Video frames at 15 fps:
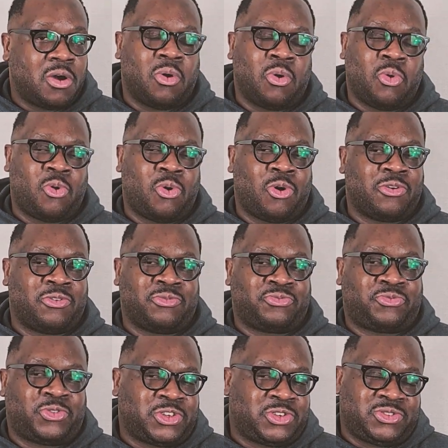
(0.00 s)
or
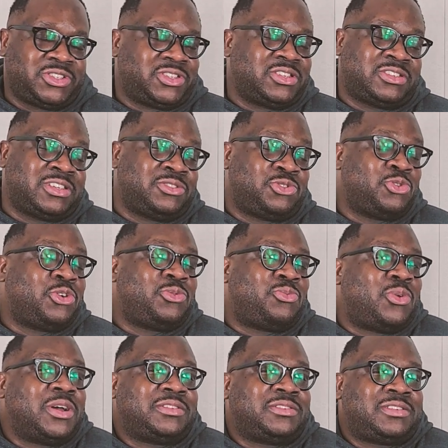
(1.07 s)
for you just to sit through it
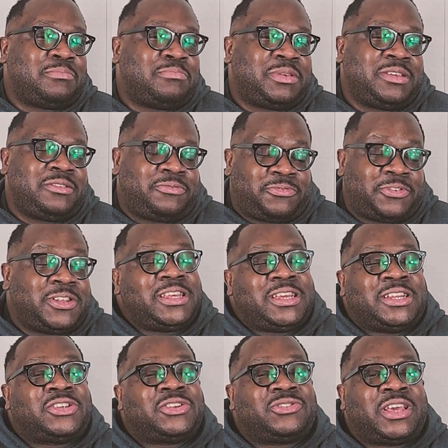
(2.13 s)
once and be fully
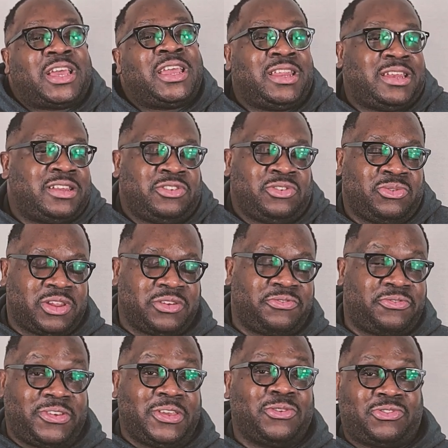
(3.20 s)
entertained. You can
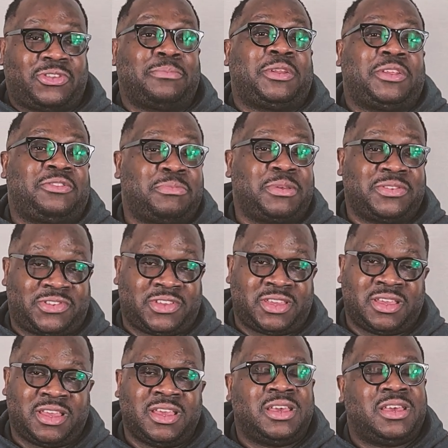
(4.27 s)
feel something's
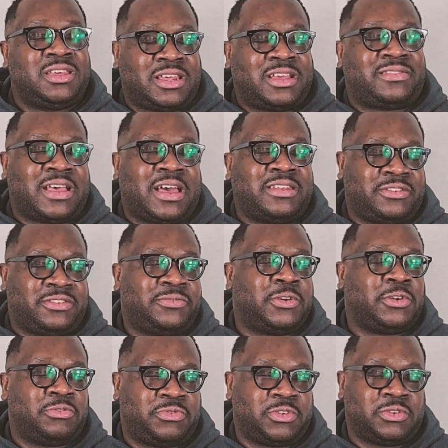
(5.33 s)
missing. That's how this
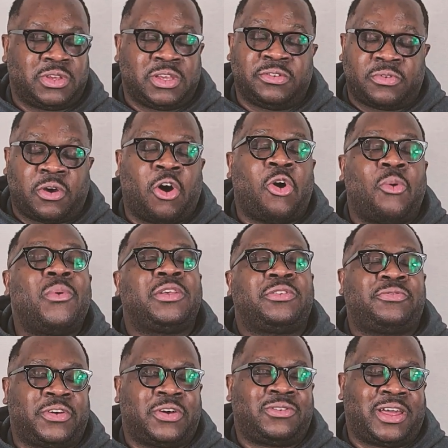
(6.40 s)
film felt. It always
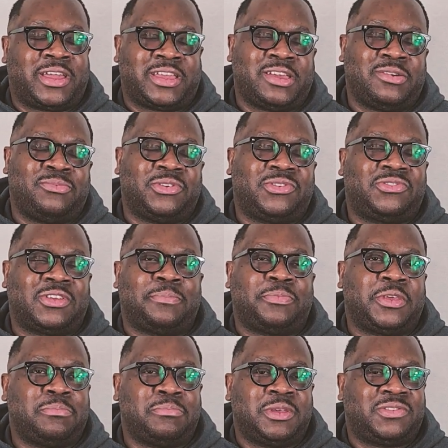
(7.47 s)
felt like it was
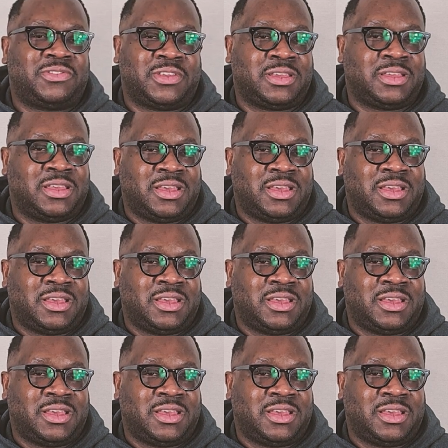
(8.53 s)
something missing.